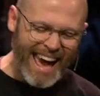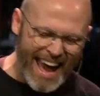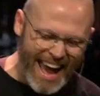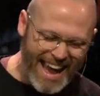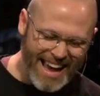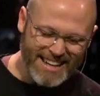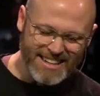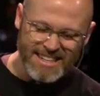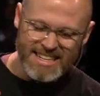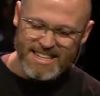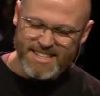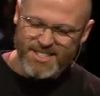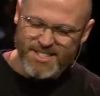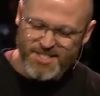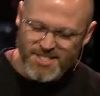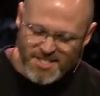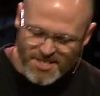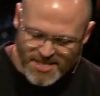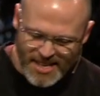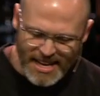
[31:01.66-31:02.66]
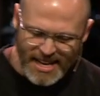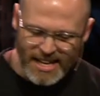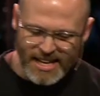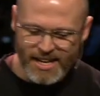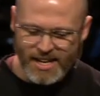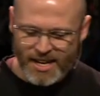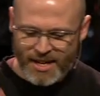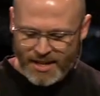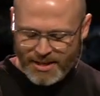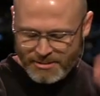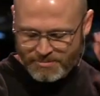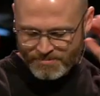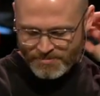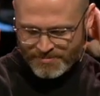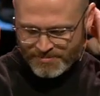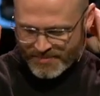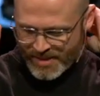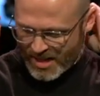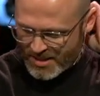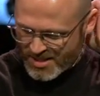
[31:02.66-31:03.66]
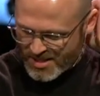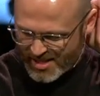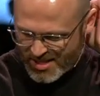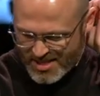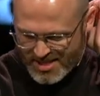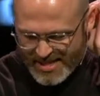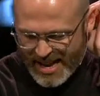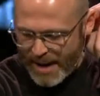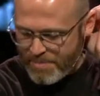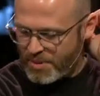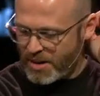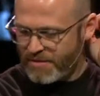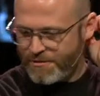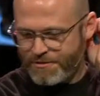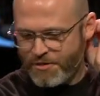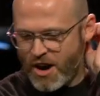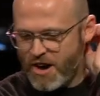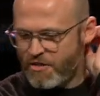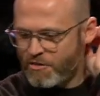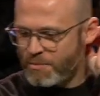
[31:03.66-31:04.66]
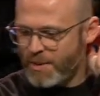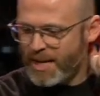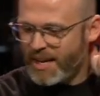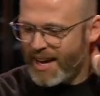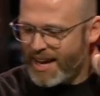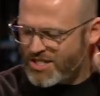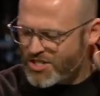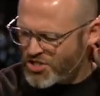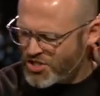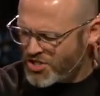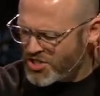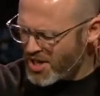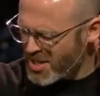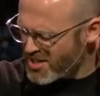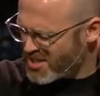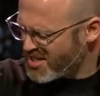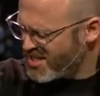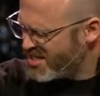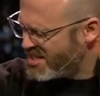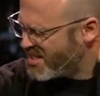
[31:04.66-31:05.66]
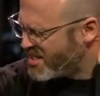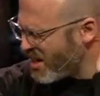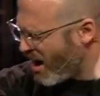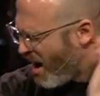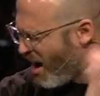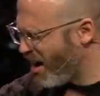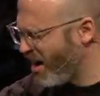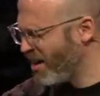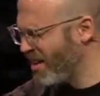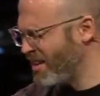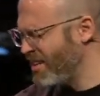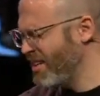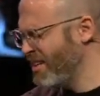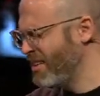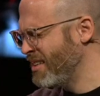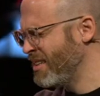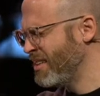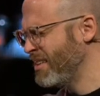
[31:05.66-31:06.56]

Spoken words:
can't see a step in front of me. It's just dark.